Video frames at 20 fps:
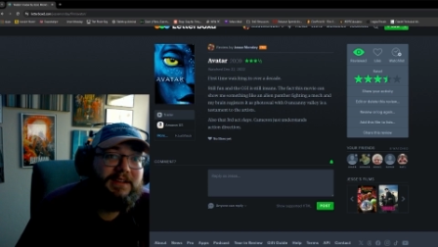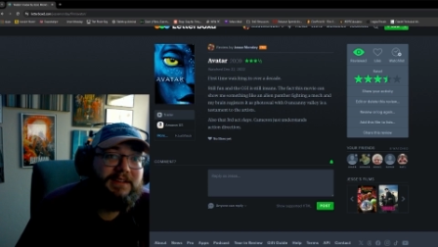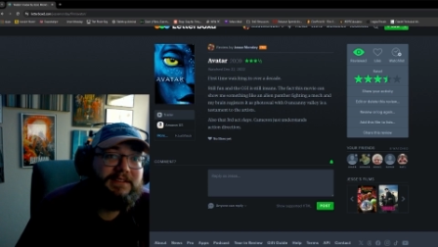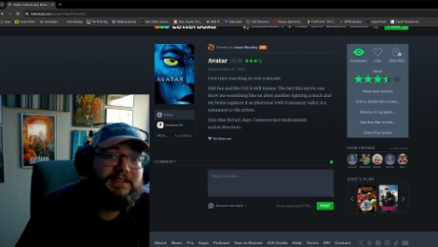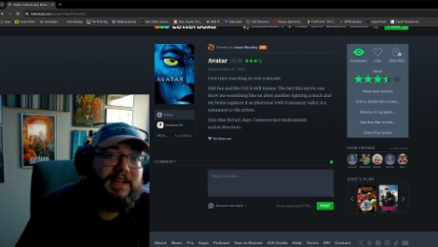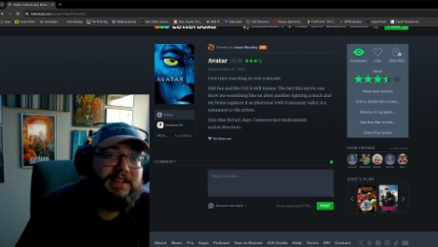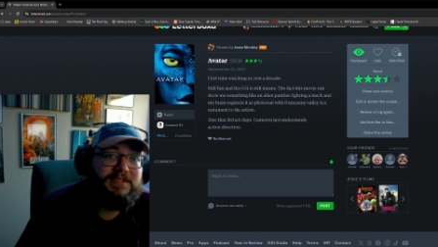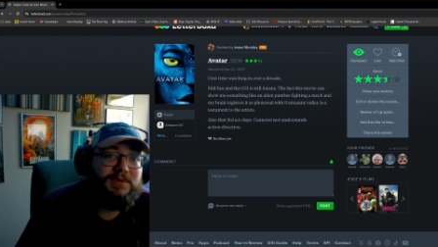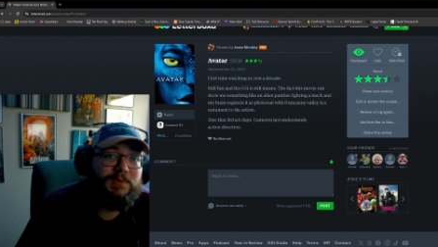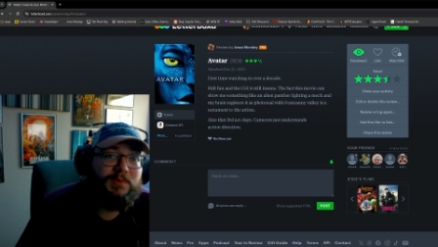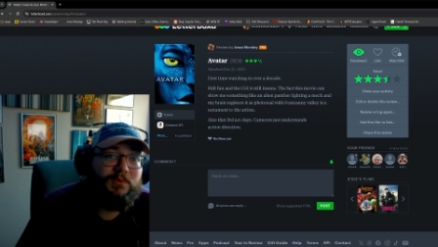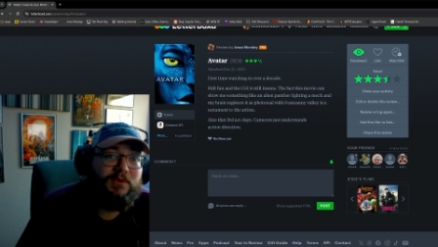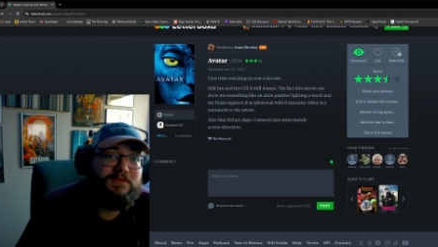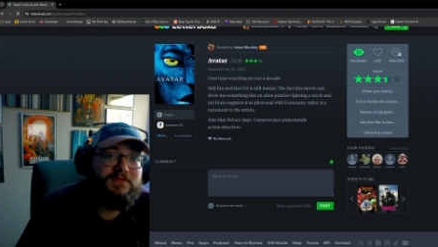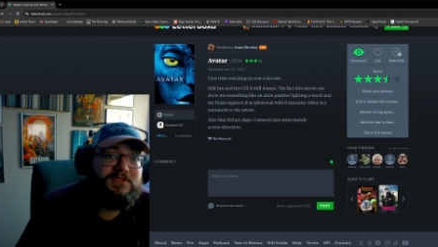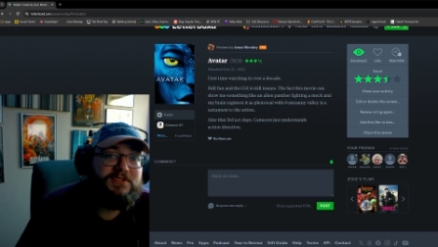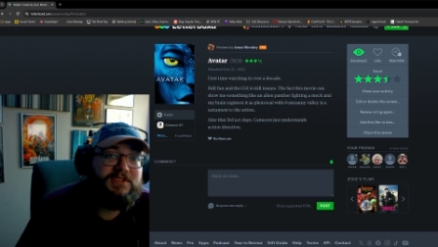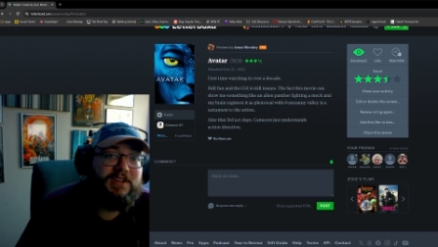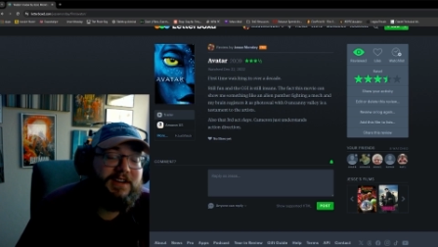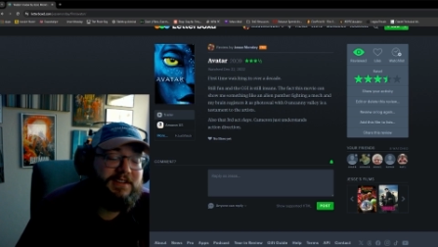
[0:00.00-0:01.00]
Dances with Wolves
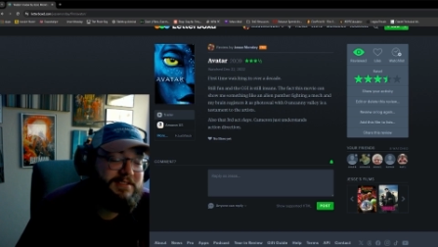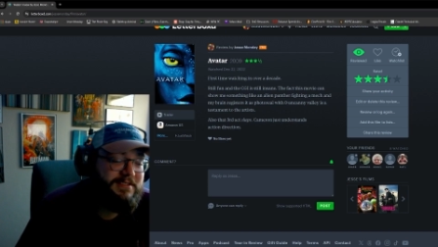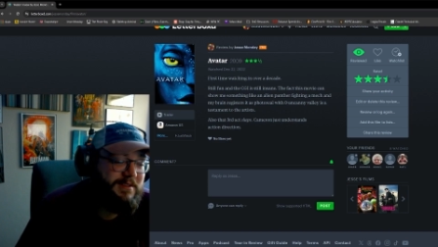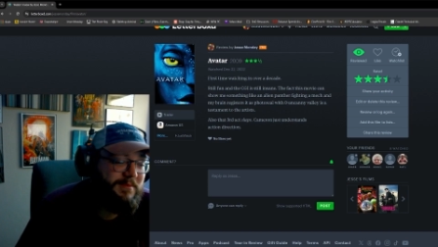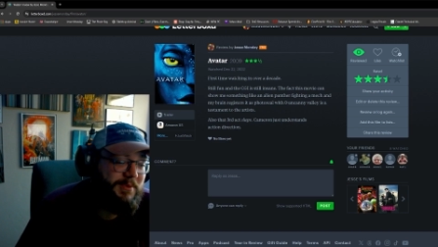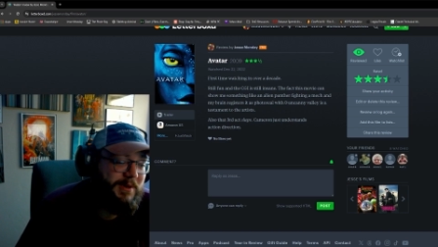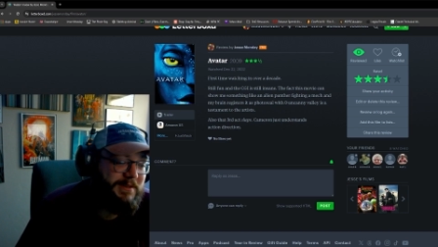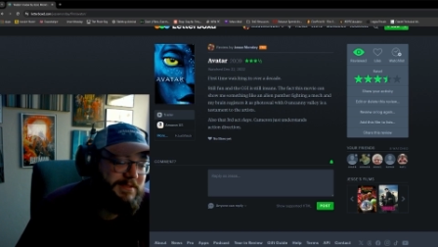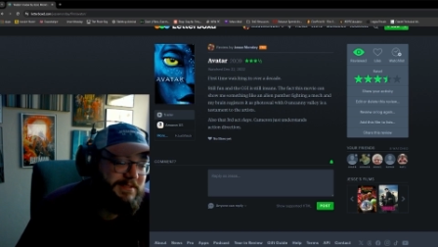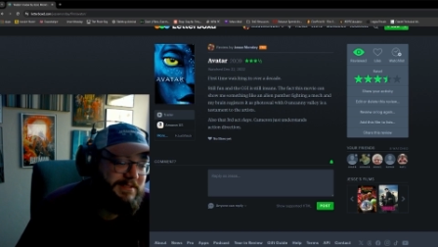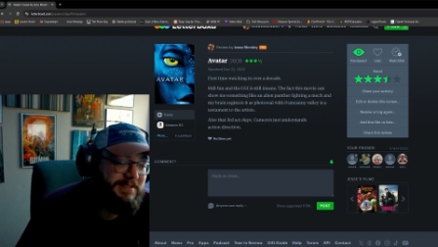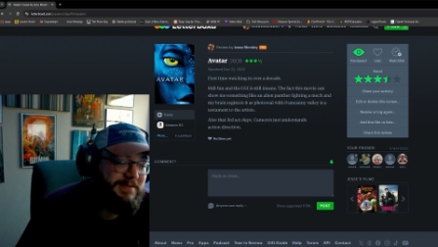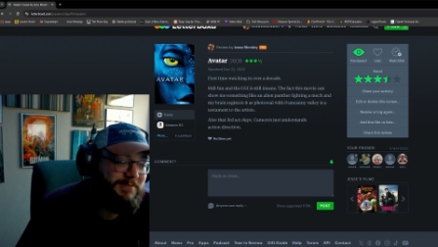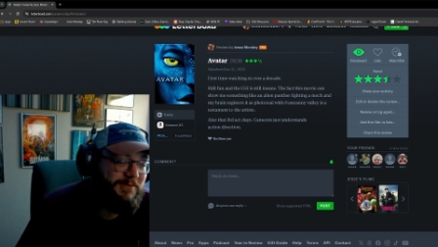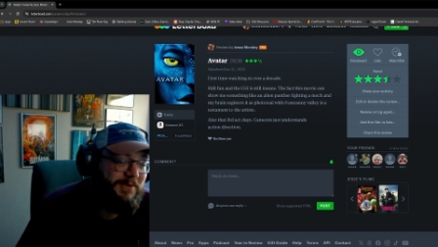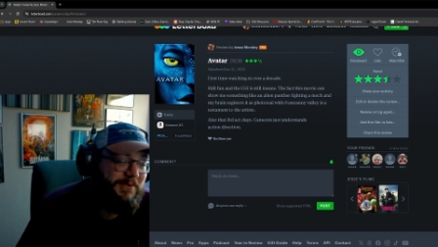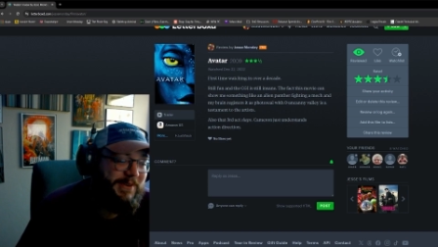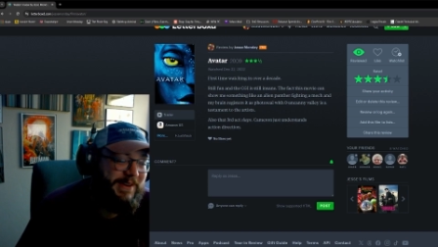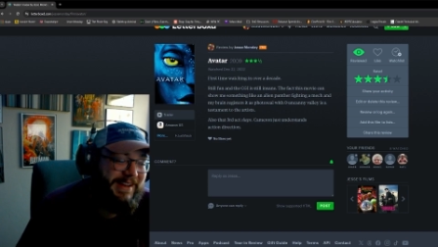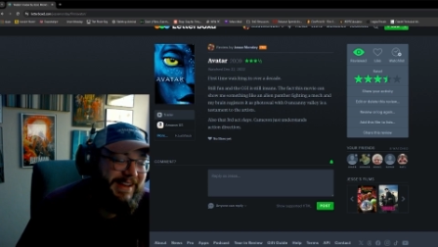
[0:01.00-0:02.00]
sucks compared to this
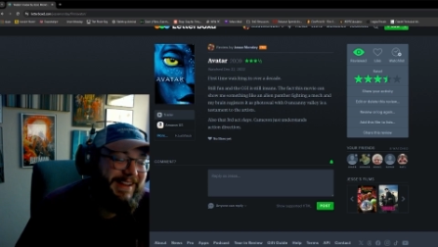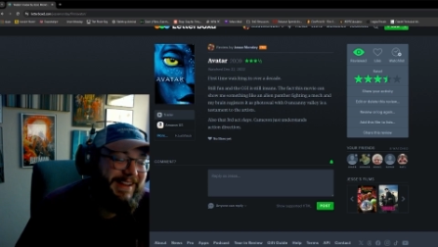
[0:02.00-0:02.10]
movie.